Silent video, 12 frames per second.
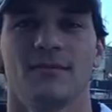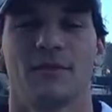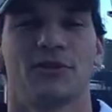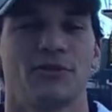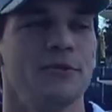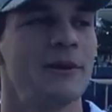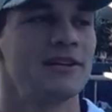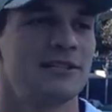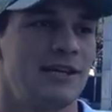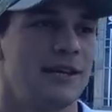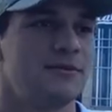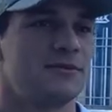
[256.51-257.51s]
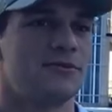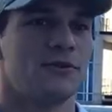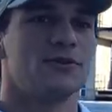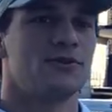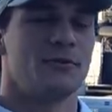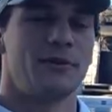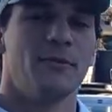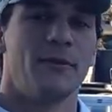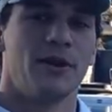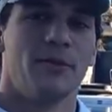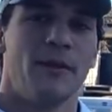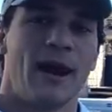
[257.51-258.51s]
My three best tips for swimming a
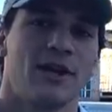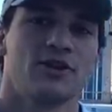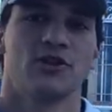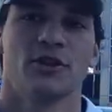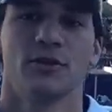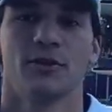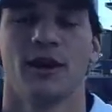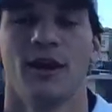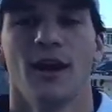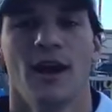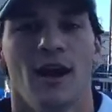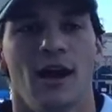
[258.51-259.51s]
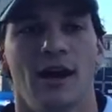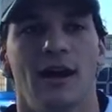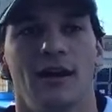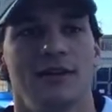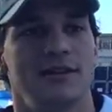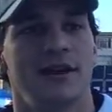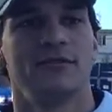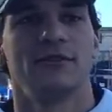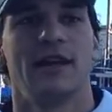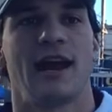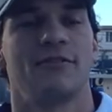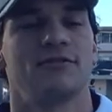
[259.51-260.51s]
better backstroke
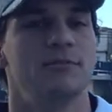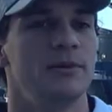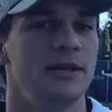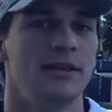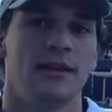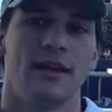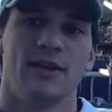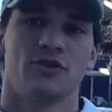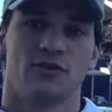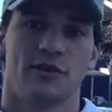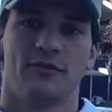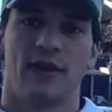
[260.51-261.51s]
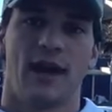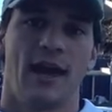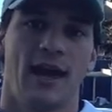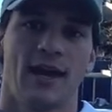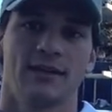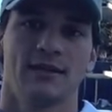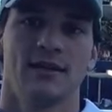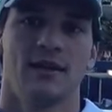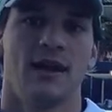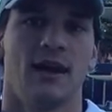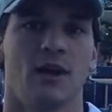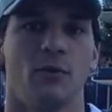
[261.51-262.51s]
definitely have to be the entry of the hand.
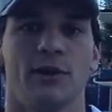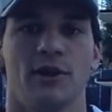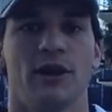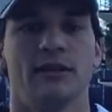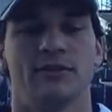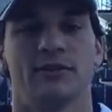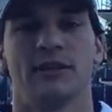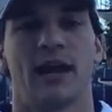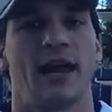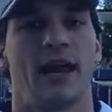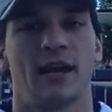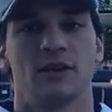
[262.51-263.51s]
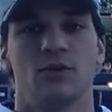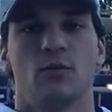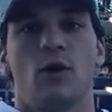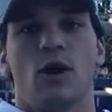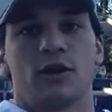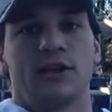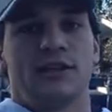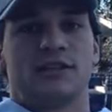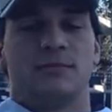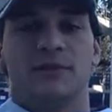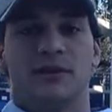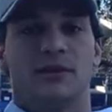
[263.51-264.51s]
Where you're entering that hand in the water
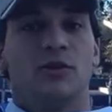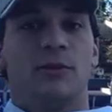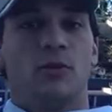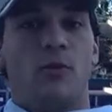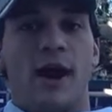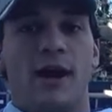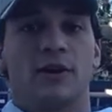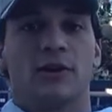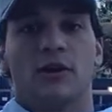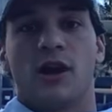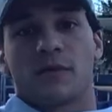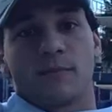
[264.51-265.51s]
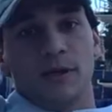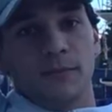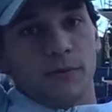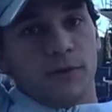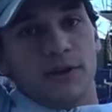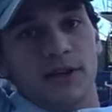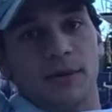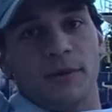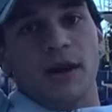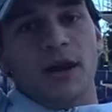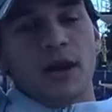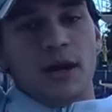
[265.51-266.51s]
needs to be a little bit wider. A lot of people end up
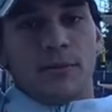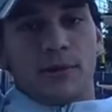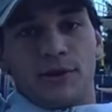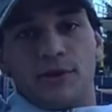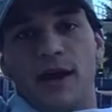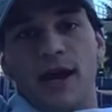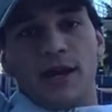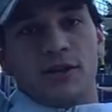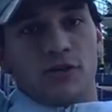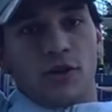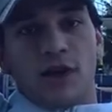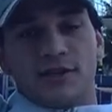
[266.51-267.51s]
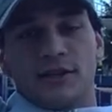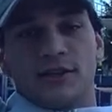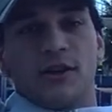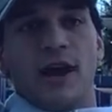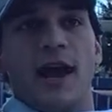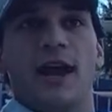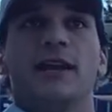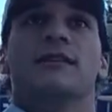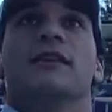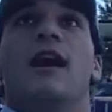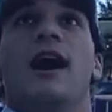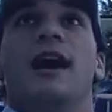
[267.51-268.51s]
putting their hand crossing their head
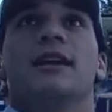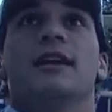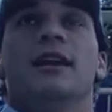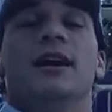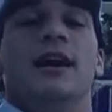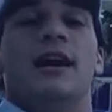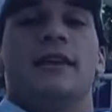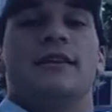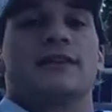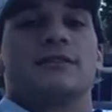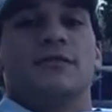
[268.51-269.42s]
in line, and that's